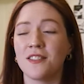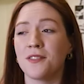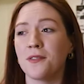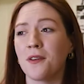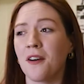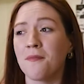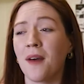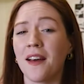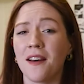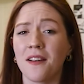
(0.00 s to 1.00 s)
to have
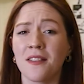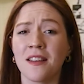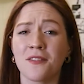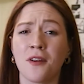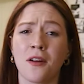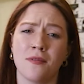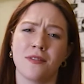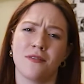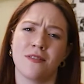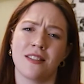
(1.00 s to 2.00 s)
met the incredible
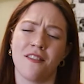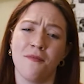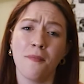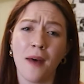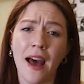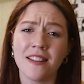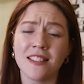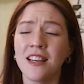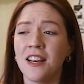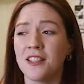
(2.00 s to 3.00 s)
students that I've met,
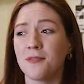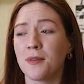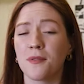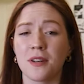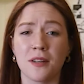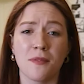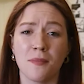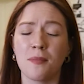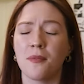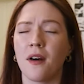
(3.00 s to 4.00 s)
to be working with
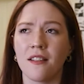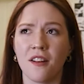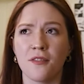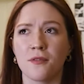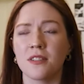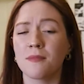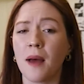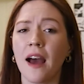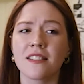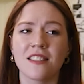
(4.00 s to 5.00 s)
people I love and
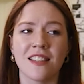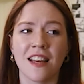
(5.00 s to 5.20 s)
respect.